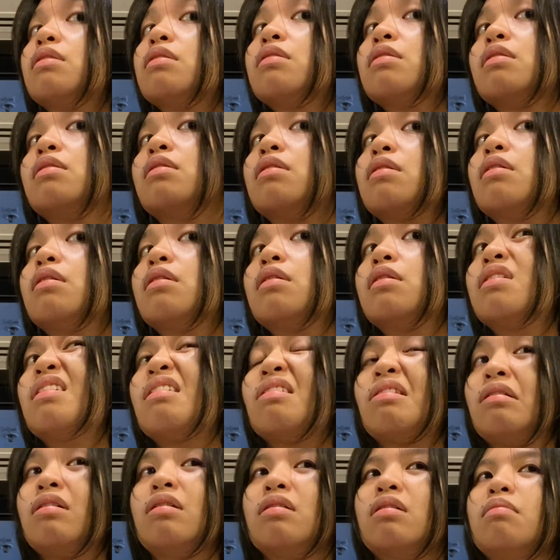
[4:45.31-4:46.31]

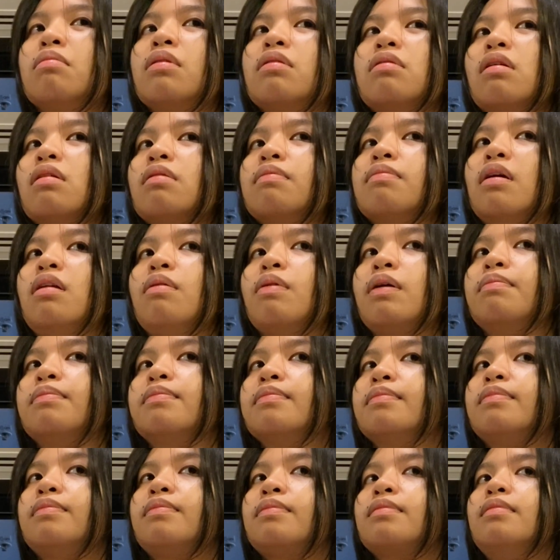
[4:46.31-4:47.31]
And I think I am
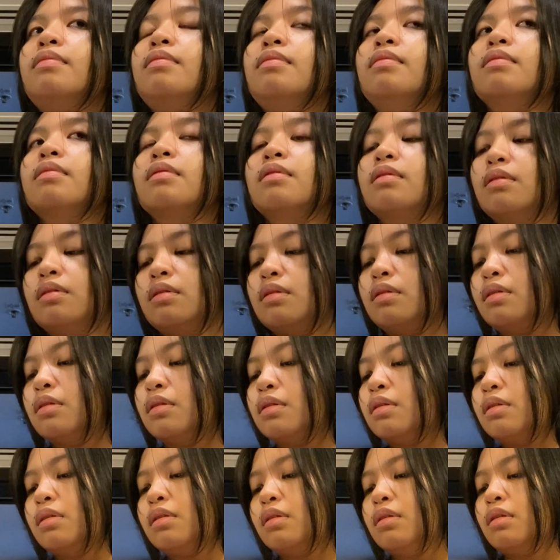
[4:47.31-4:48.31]
almost there.
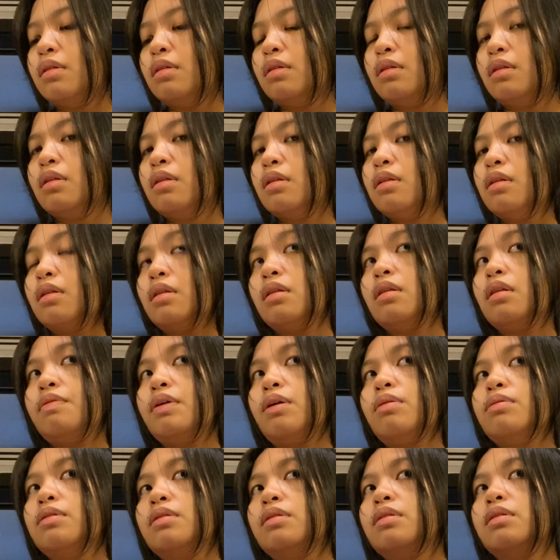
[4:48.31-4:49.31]
I'm
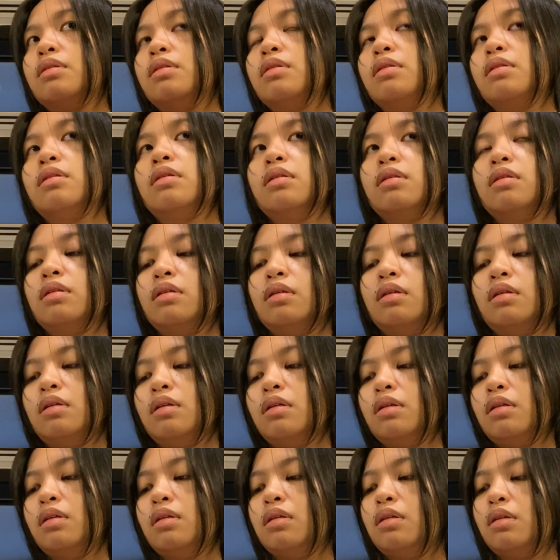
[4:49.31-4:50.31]
almost at the time where I'm
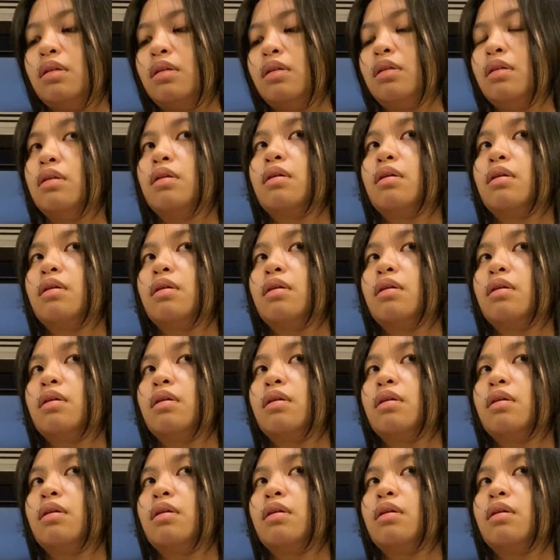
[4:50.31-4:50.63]
gonna cut.